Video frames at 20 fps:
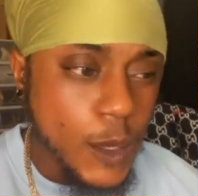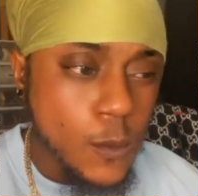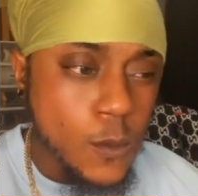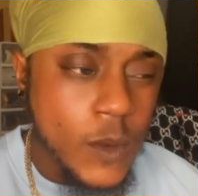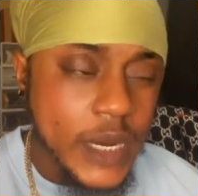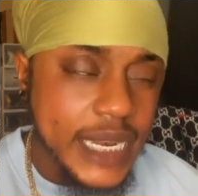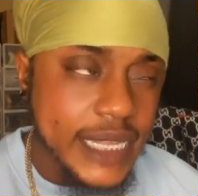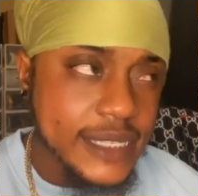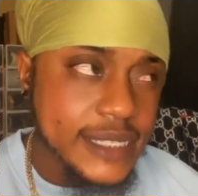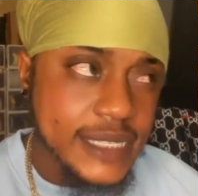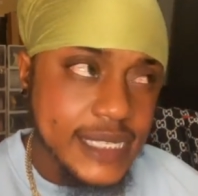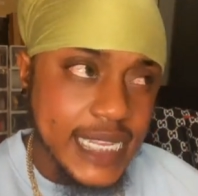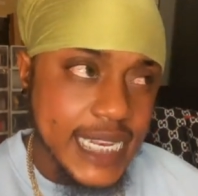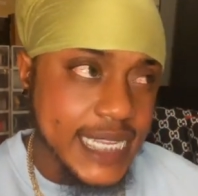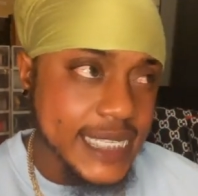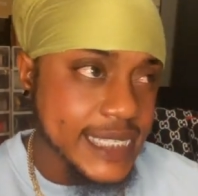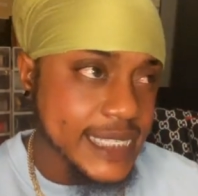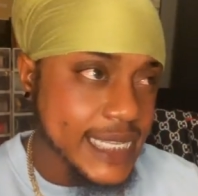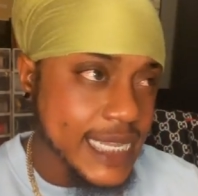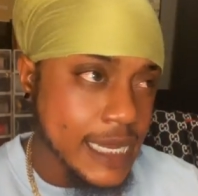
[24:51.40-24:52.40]
What else
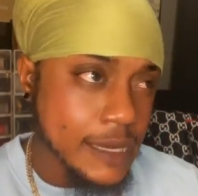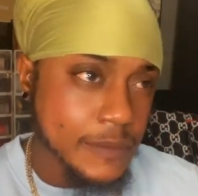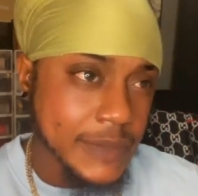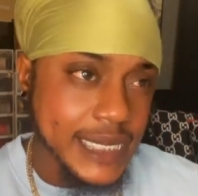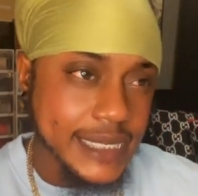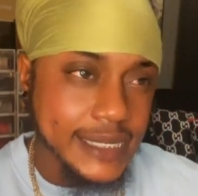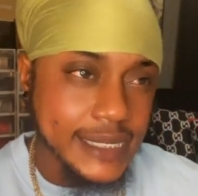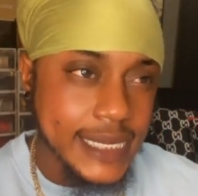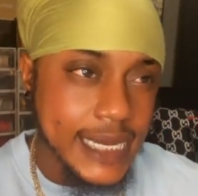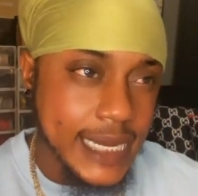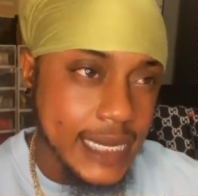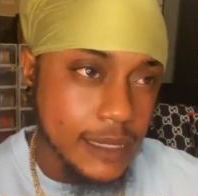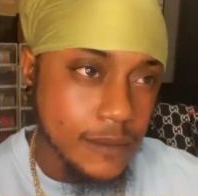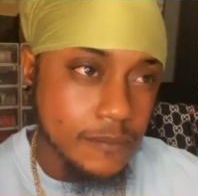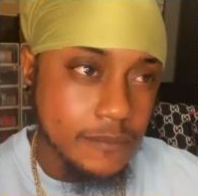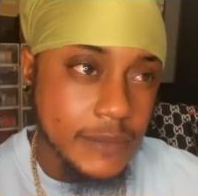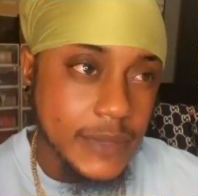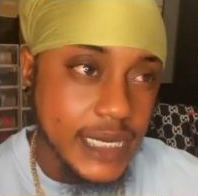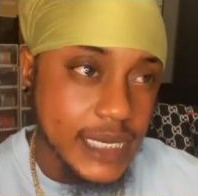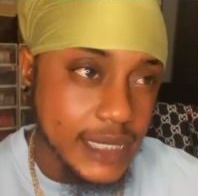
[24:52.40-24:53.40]
can I say in my
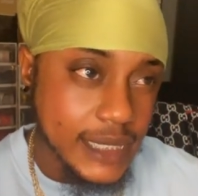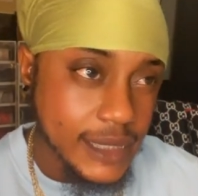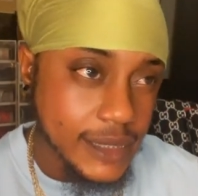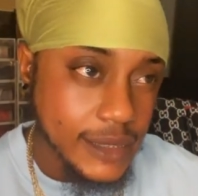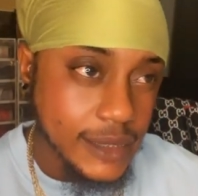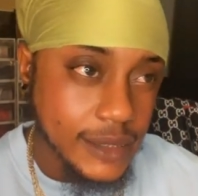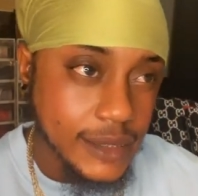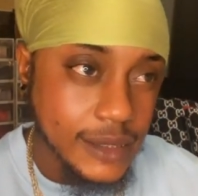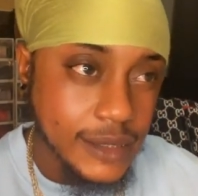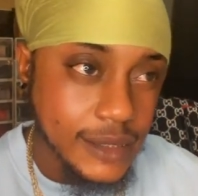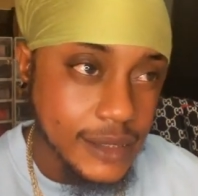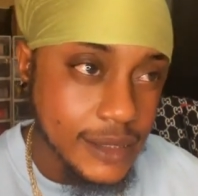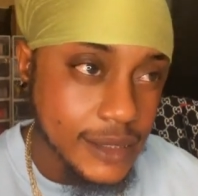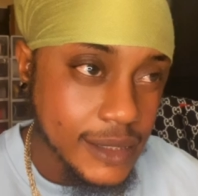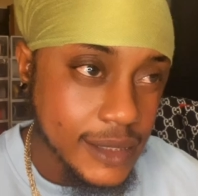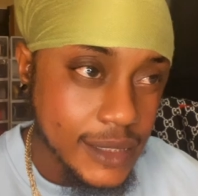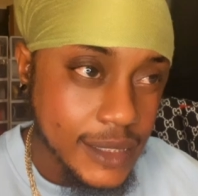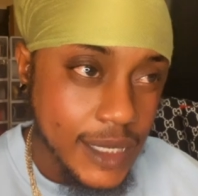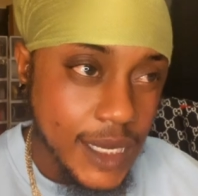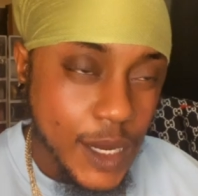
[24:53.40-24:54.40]
10
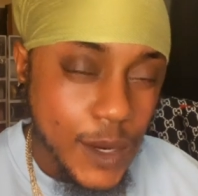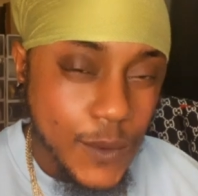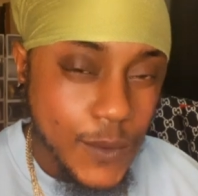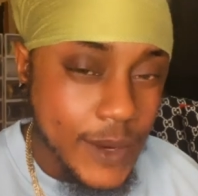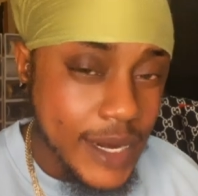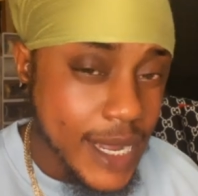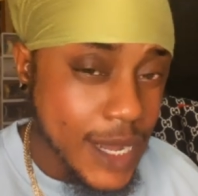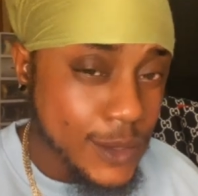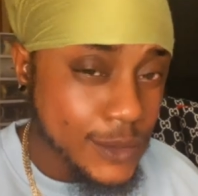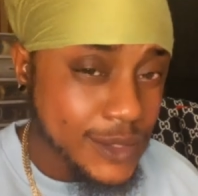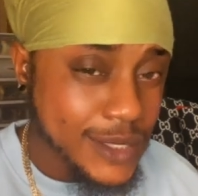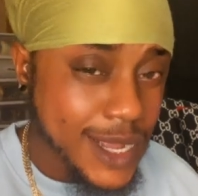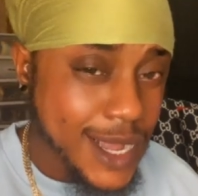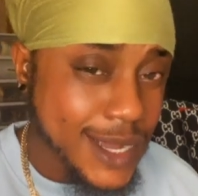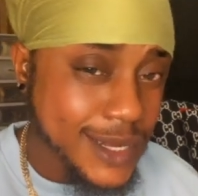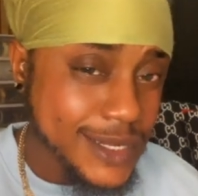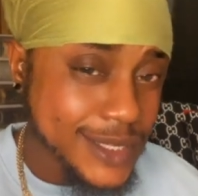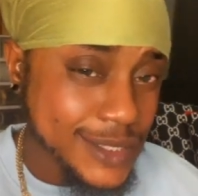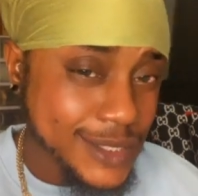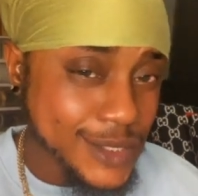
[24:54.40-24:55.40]
months without
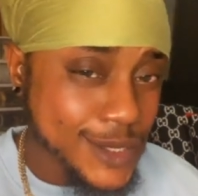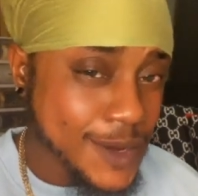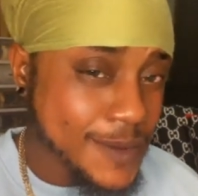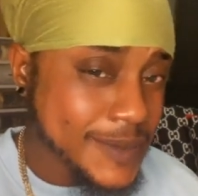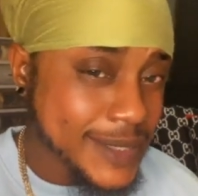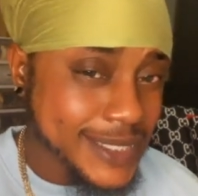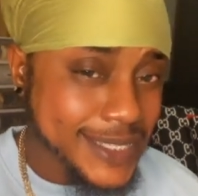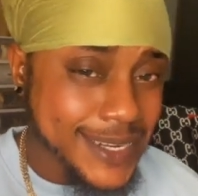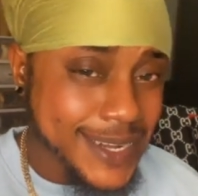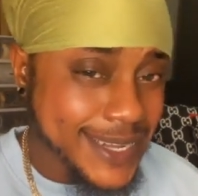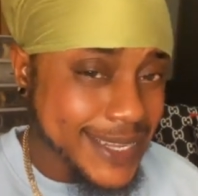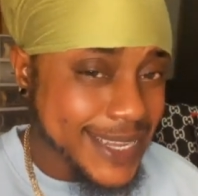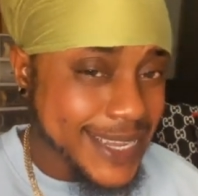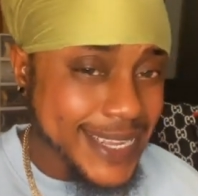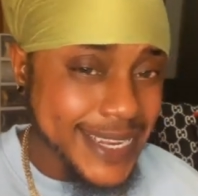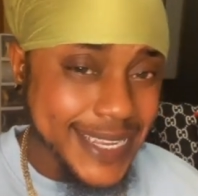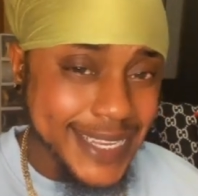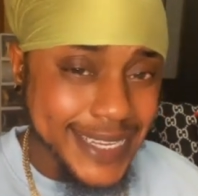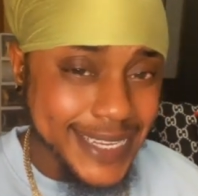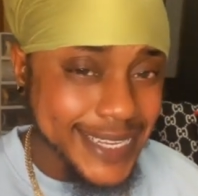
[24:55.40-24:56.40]
talking so much
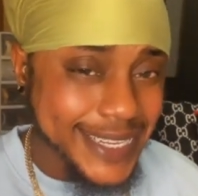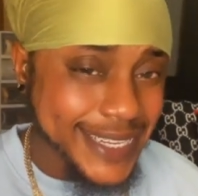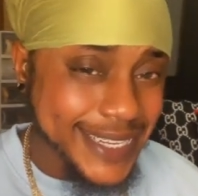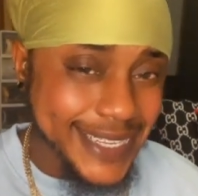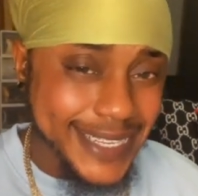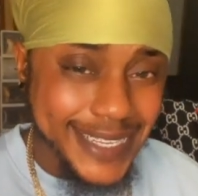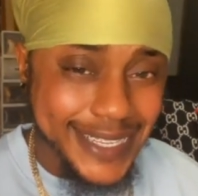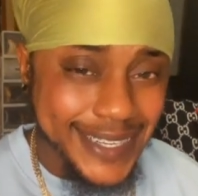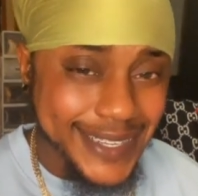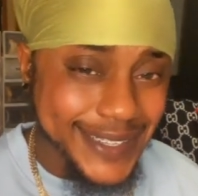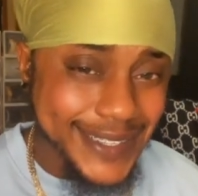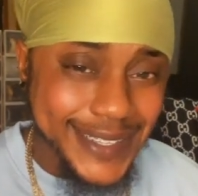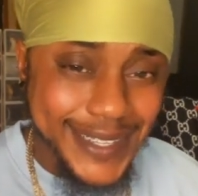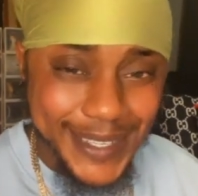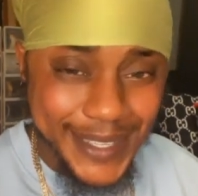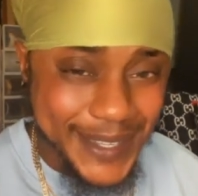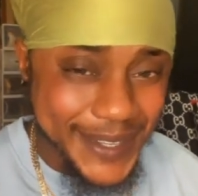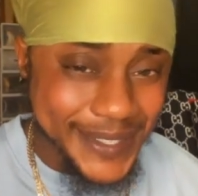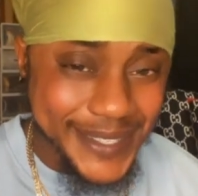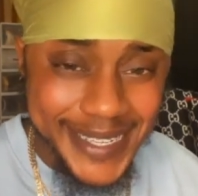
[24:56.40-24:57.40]
on
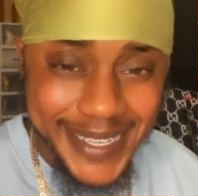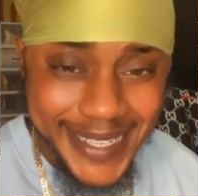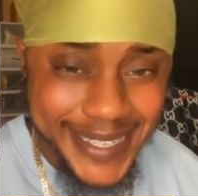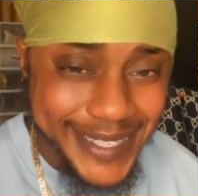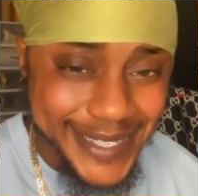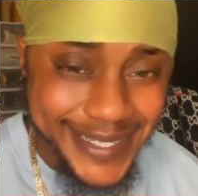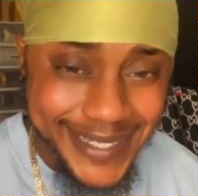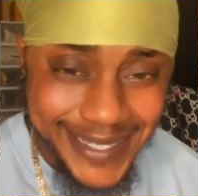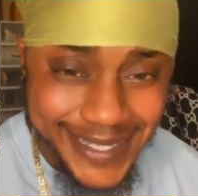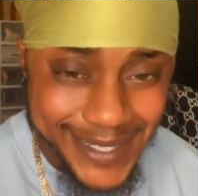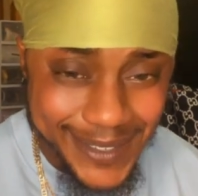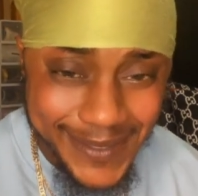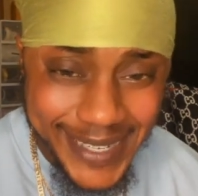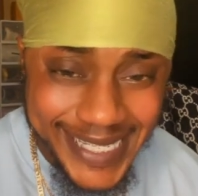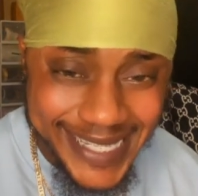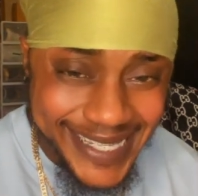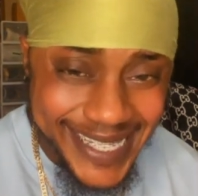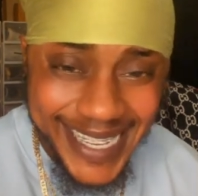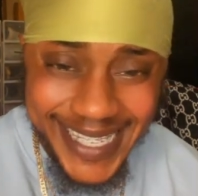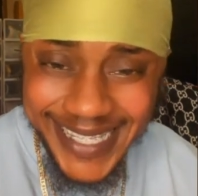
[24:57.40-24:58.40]
getting, closer and closer to
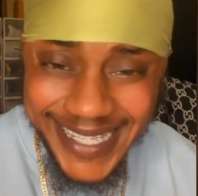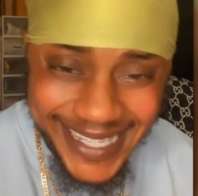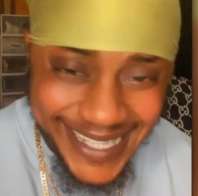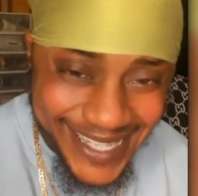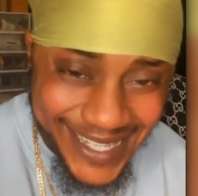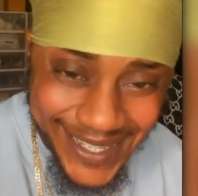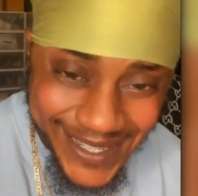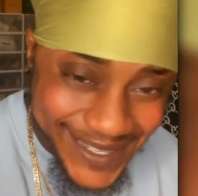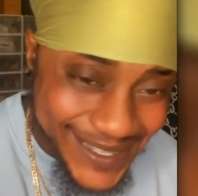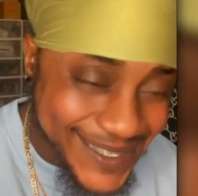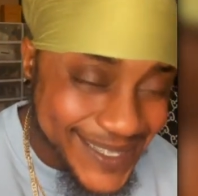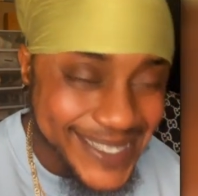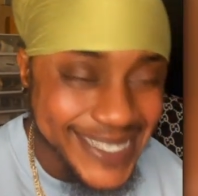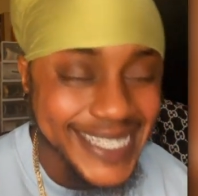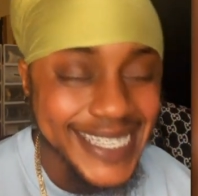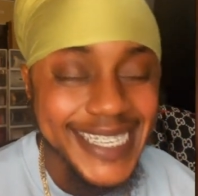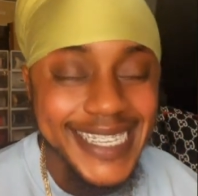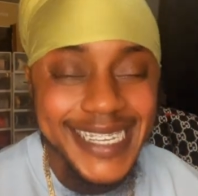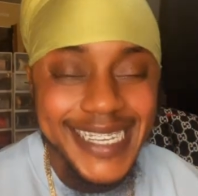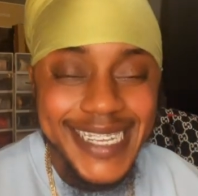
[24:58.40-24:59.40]
my stage
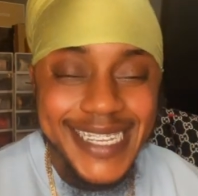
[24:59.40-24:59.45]
2?